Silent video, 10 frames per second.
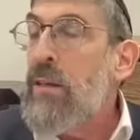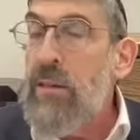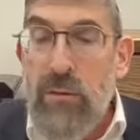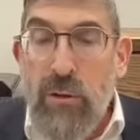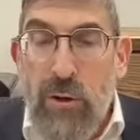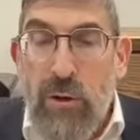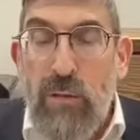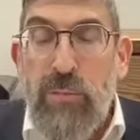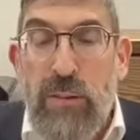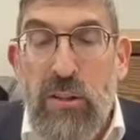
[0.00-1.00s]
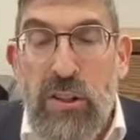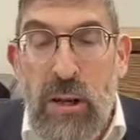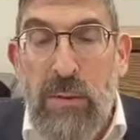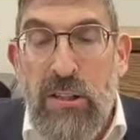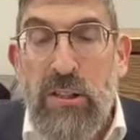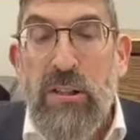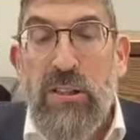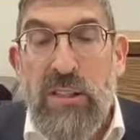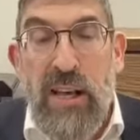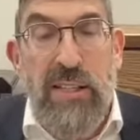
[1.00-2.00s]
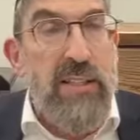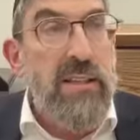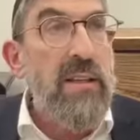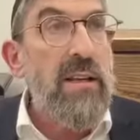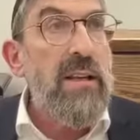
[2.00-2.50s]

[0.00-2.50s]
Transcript: You took it off when the Shemesh sets.